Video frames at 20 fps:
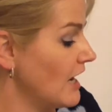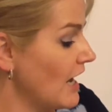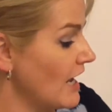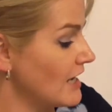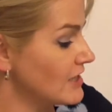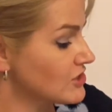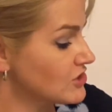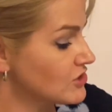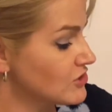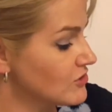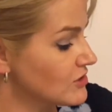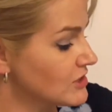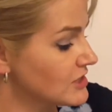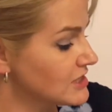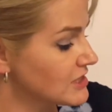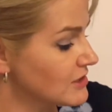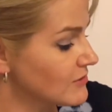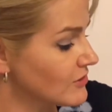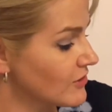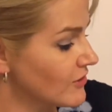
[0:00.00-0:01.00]
And to
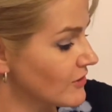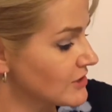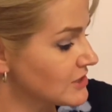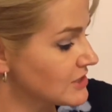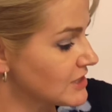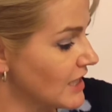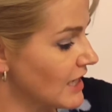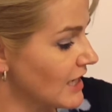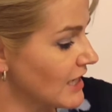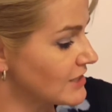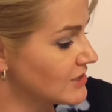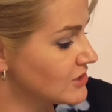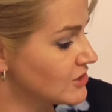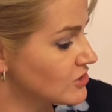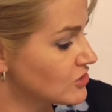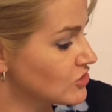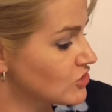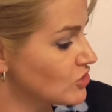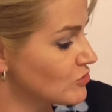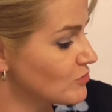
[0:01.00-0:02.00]
this I'm going to add
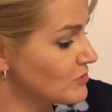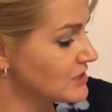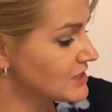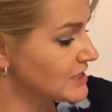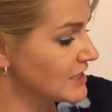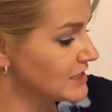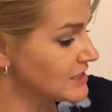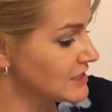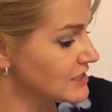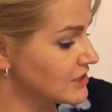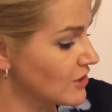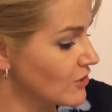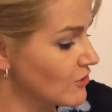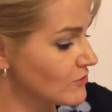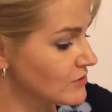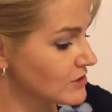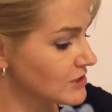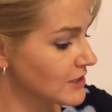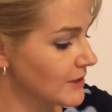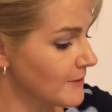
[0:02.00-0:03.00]
2%
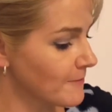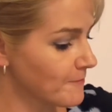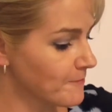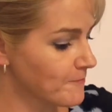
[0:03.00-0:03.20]
salt.